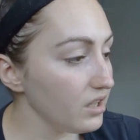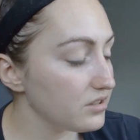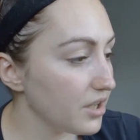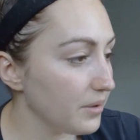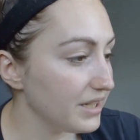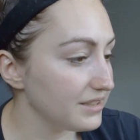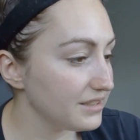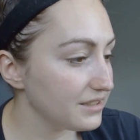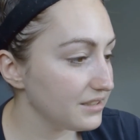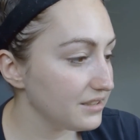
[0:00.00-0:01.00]
So
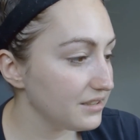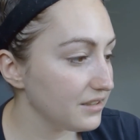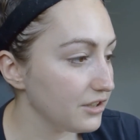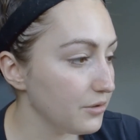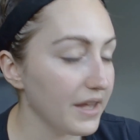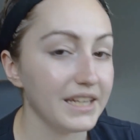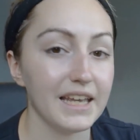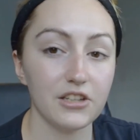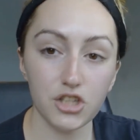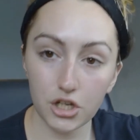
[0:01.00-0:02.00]
it's, you then
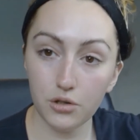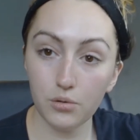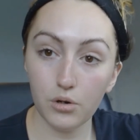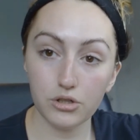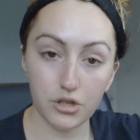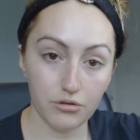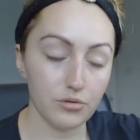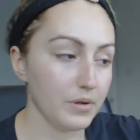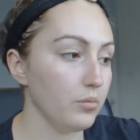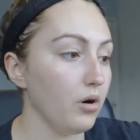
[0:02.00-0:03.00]
get 2
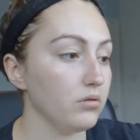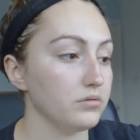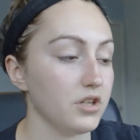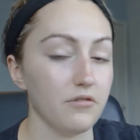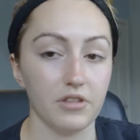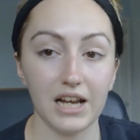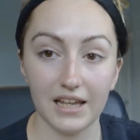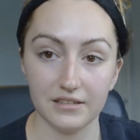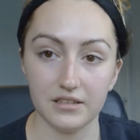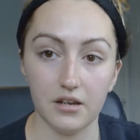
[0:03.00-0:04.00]
200ml bottles of the
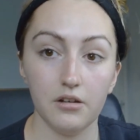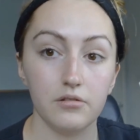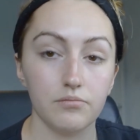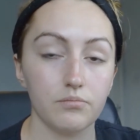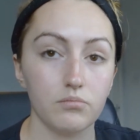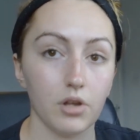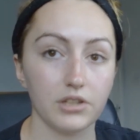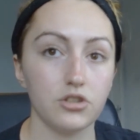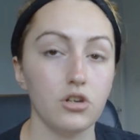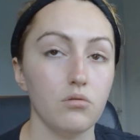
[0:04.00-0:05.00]
cleanser, like
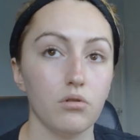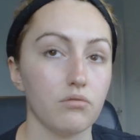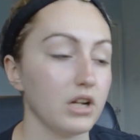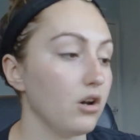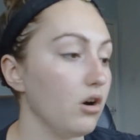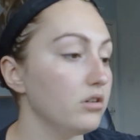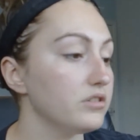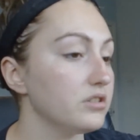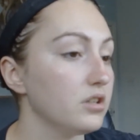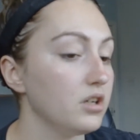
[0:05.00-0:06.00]
2 or 3 cloths,